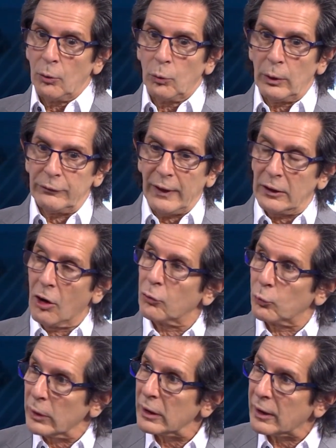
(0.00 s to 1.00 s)
What they don't
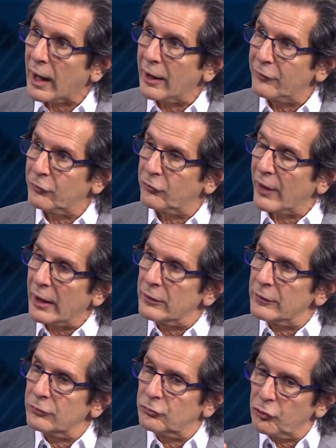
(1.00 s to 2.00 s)
realize is that
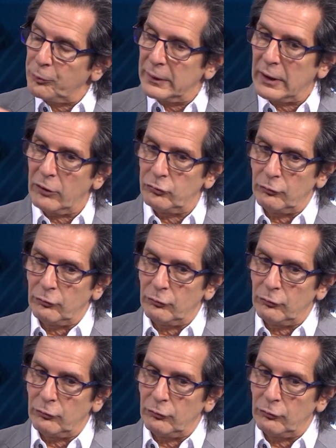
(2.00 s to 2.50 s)
just because